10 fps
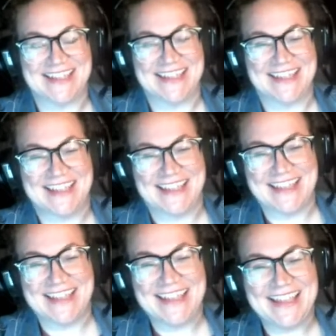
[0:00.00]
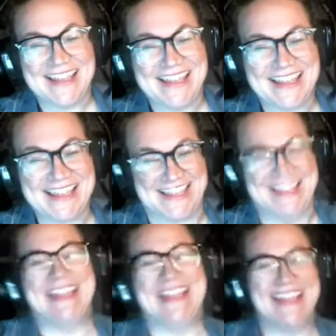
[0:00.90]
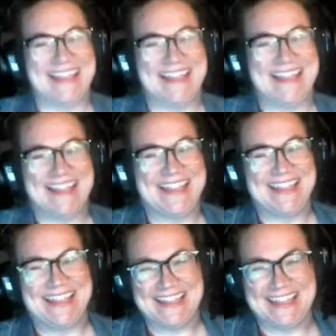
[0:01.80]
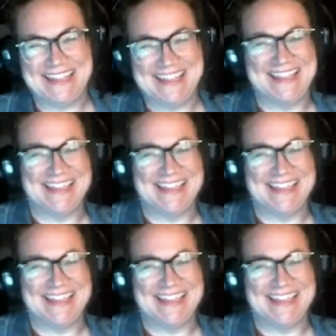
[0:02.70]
The person shown says nothing.